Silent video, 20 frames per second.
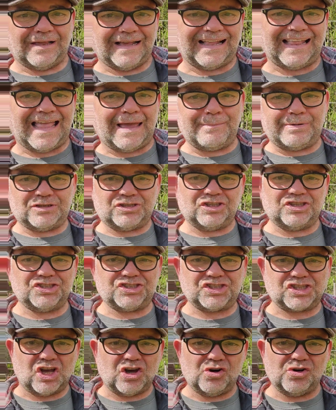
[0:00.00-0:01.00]
and clamp it to the
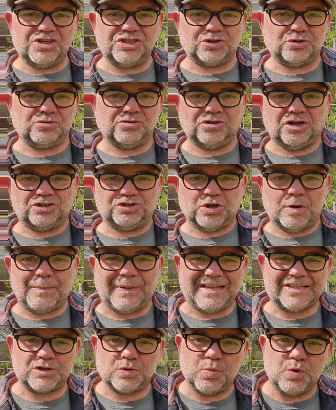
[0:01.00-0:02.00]
sides or onto a
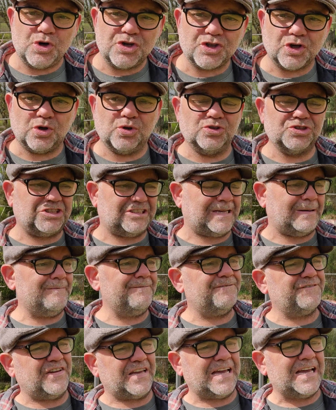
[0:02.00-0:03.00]
piece of wood or
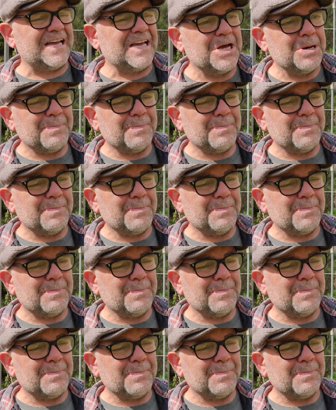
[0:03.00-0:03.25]
something.